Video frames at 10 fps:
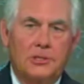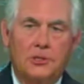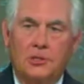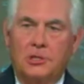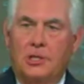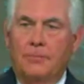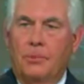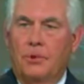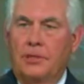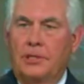And so at some
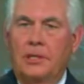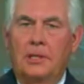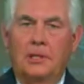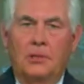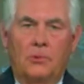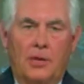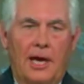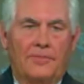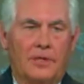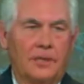point, we
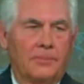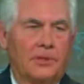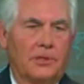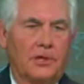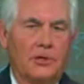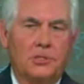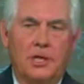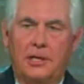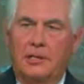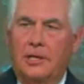have to come to the
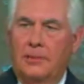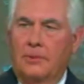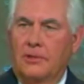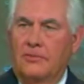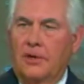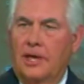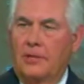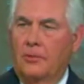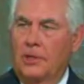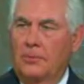negotiating table and
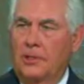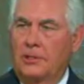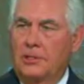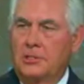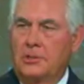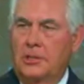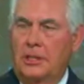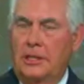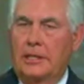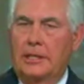find a way to bring this to
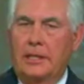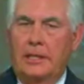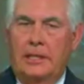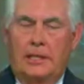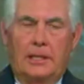an end.